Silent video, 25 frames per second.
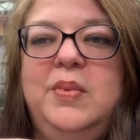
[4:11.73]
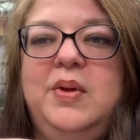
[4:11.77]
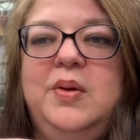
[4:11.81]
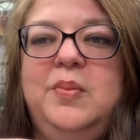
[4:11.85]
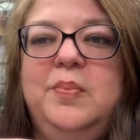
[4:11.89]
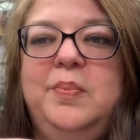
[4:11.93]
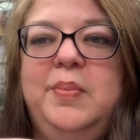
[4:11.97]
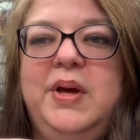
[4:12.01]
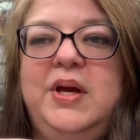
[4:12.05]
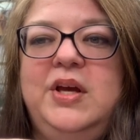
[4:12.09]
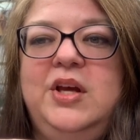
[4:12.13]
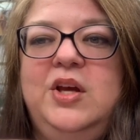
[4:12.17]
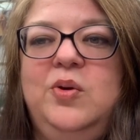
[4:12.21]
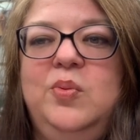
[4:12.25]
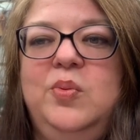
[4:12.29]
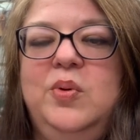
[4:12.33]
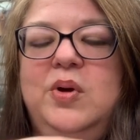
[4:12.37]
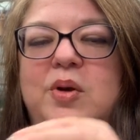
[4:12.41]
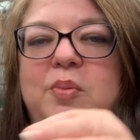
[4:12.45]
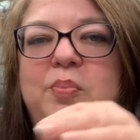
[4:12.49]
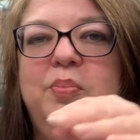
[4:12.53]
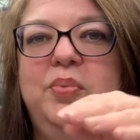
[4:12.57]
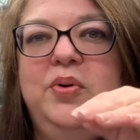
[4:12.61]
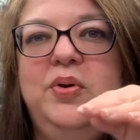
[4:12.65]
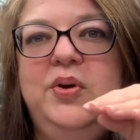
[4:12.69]
but you
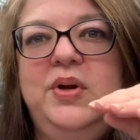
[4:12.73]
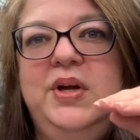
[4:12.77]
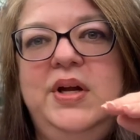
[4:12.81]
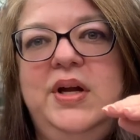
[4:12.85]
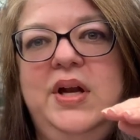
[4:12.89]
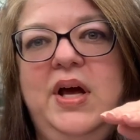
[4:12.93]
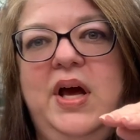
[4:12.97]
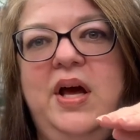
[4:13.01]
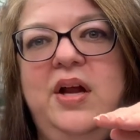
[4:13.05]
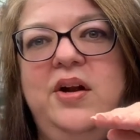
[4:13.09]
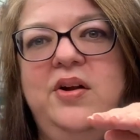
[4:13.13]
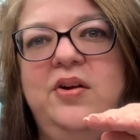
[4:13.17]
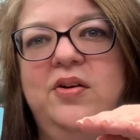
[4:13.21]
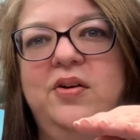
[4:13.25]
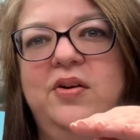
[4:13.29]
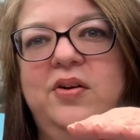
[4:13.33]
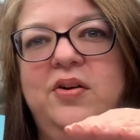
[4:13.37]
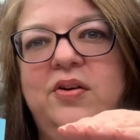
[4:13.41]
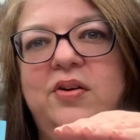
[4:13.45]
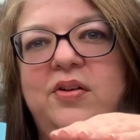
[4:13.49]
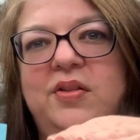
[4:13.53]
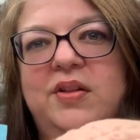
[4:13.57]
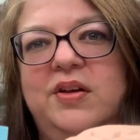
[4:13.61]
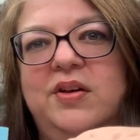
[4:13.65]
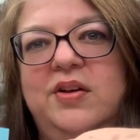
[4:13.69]
would put it
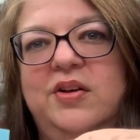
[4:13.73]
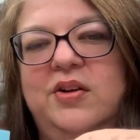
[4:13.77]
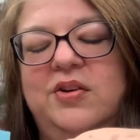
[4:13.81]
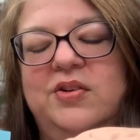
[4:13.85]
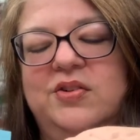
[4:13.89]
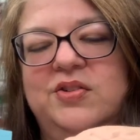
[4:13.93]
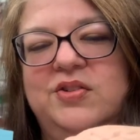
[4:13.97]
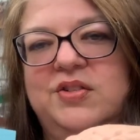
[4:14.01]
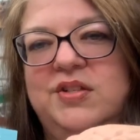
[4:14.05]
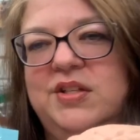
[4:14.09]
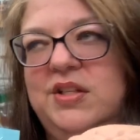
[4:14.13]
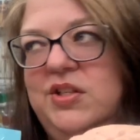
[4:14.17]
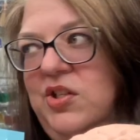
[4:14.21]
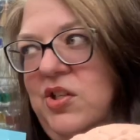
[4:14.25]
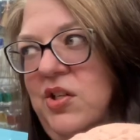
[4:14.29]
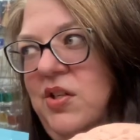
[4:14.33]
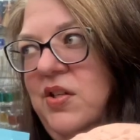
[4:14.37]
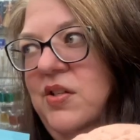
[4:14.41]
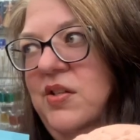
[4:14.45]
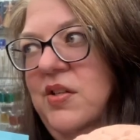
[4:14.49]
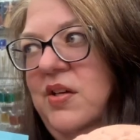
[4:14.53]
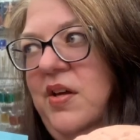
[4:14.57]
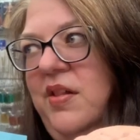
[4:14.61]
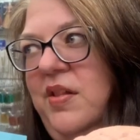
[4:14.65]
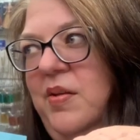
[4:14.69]
under your
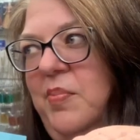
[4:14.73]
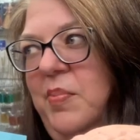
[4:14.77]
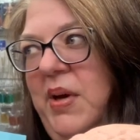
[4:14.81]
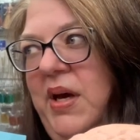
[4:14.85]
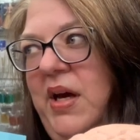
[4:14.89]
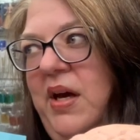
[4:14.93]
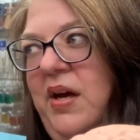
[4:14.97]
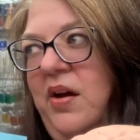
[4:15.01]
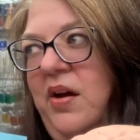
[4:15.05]
stitches on the back.